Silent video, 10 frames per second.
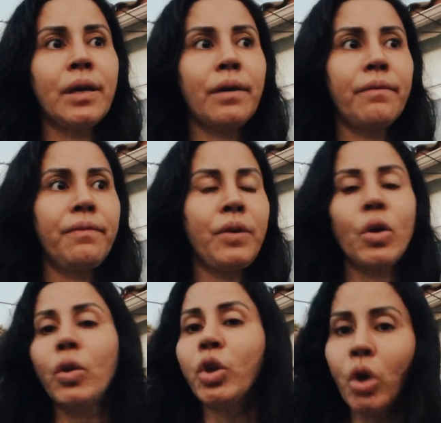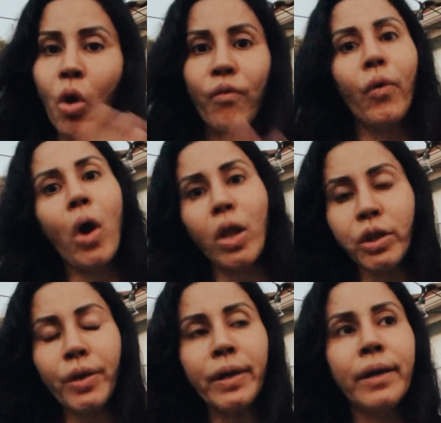of, you know, overall
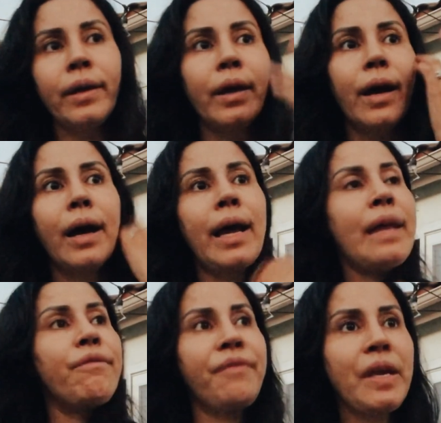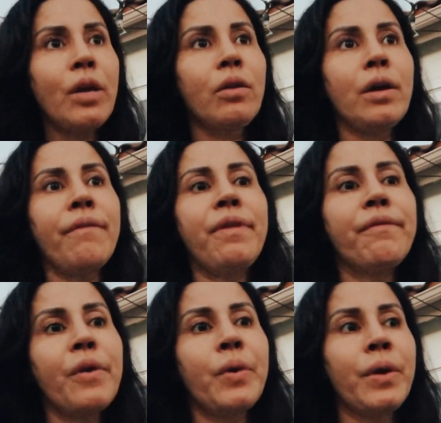look and feel of the
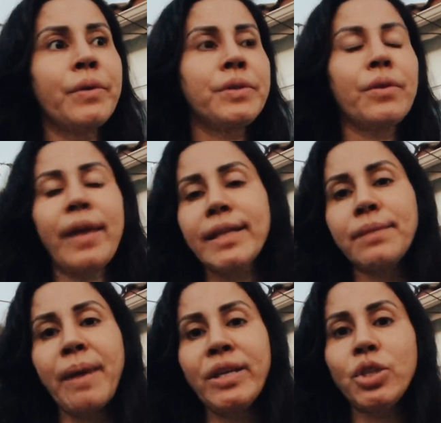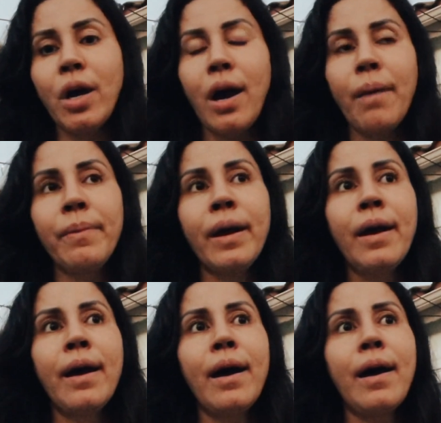photo. So that's my job,
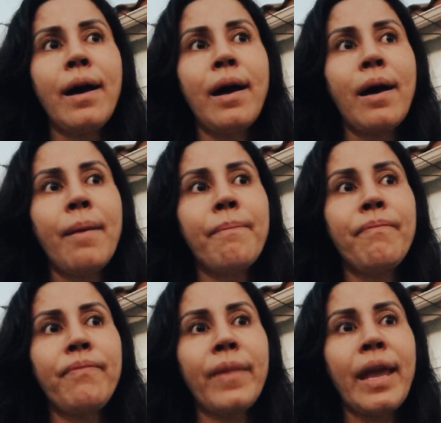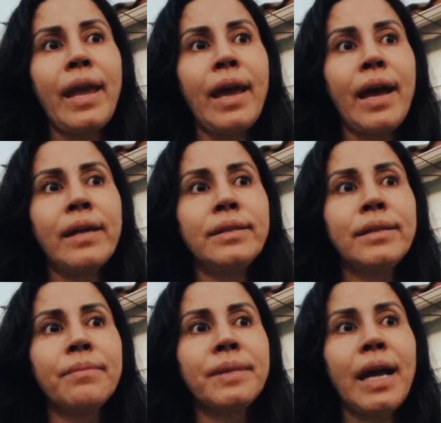and
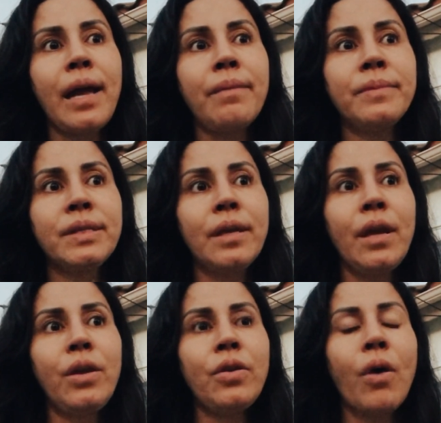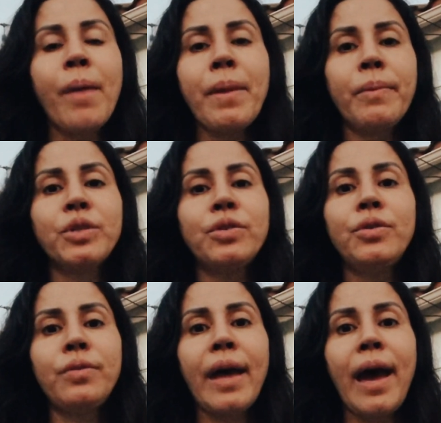sometimes, you know, I'm able to
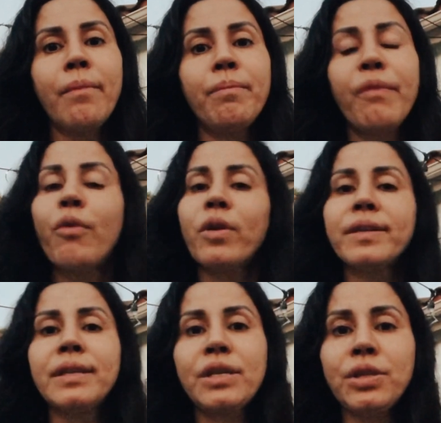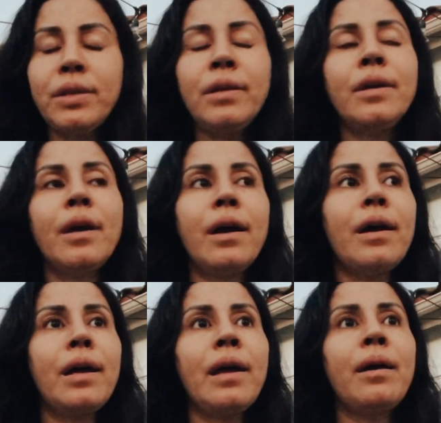do that before the session,
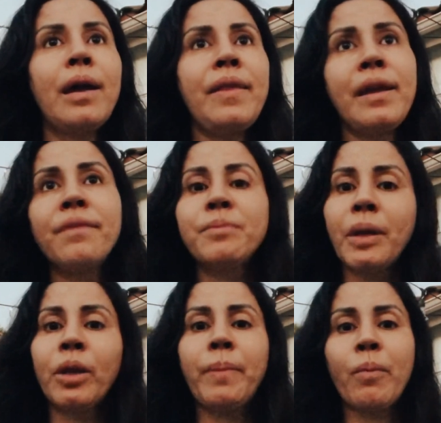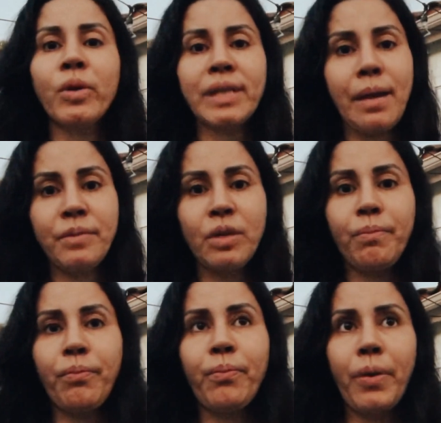and it gives me a little bit more time to
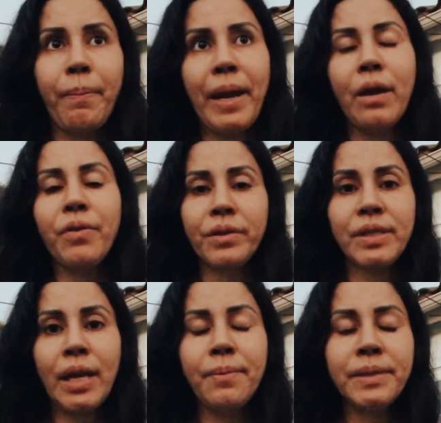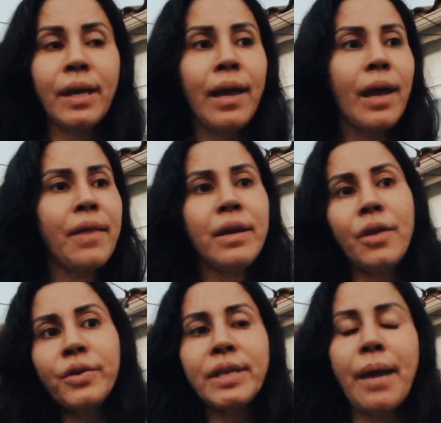prepare their setups. And then
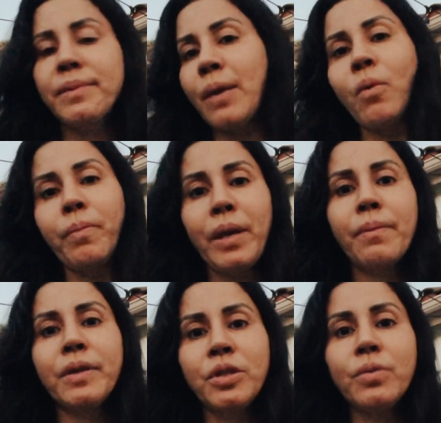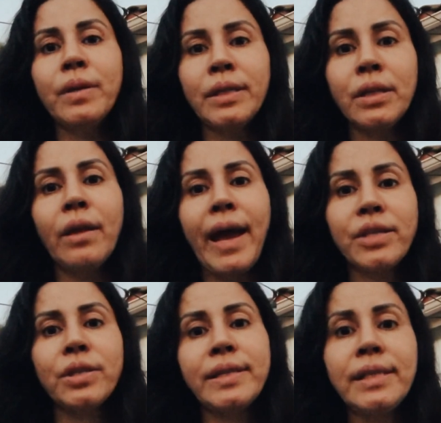other times I won't be able to do it until I
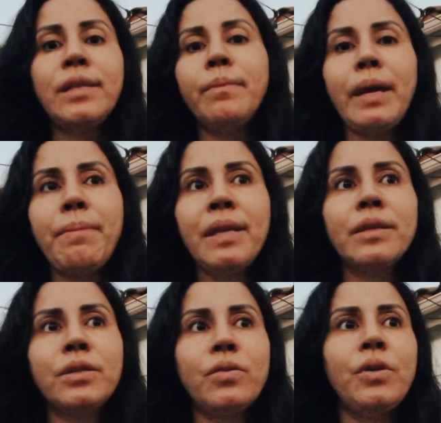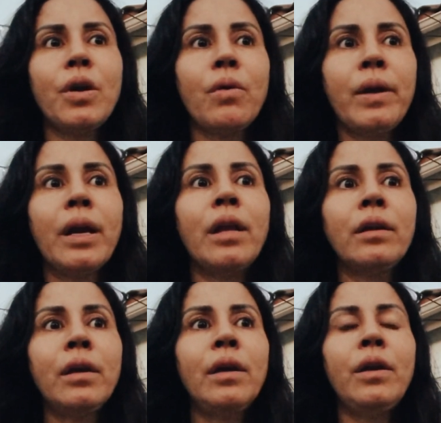actually see the baby in the studio, and I'll,
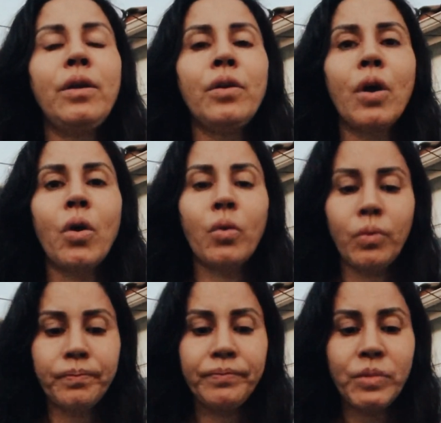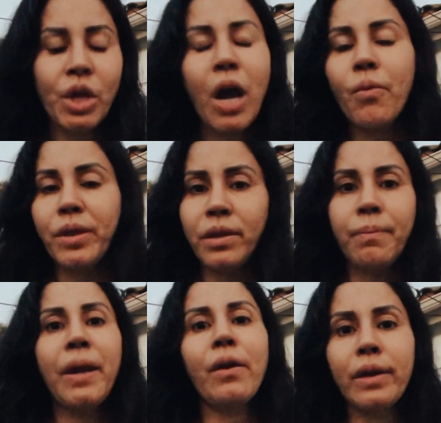you know, talk with the
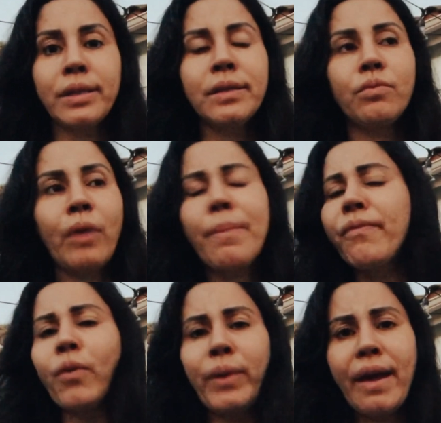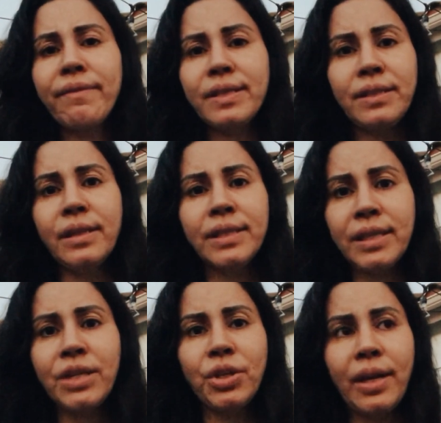parents right before we have the
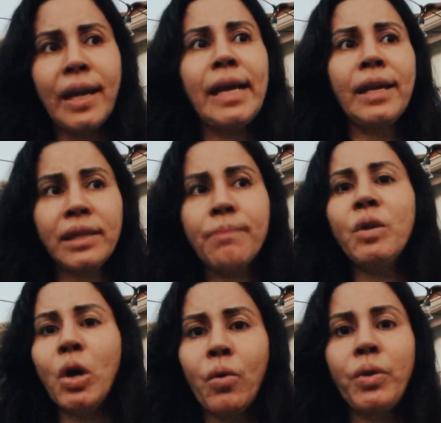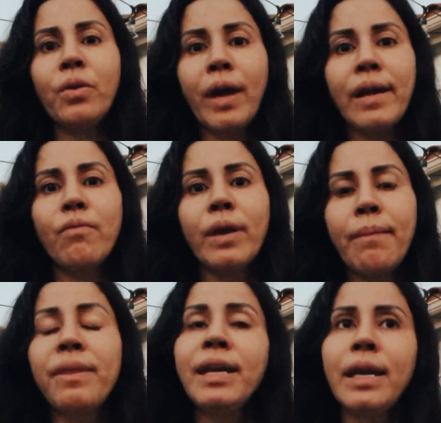session, and I let them know, you know, kind of what
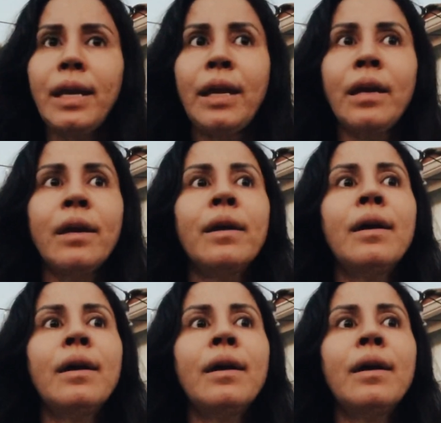I'm thinking,